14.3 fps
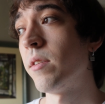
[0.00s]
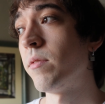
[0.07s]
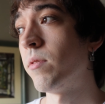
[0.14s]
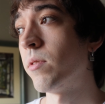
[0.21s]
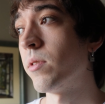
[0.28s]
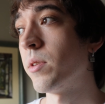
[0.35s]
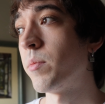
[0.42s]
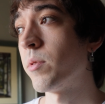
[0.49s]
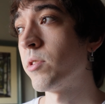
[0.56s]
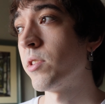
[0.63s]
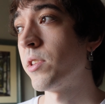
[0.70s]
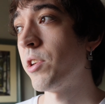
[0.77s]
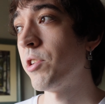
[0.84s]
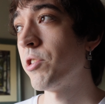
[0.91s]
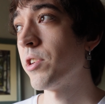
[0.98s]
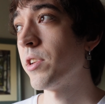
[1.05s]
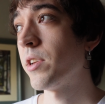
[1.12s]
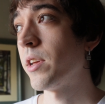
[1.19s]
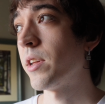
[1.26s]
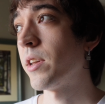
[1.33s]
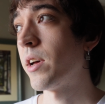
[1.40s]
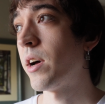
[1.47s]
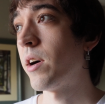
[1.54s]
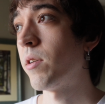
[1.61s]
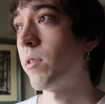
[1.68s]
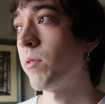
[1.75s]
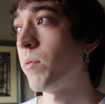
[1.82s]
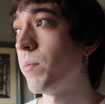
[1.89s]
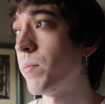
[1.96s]
for the presentation and
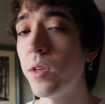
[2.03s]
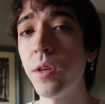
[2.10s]
how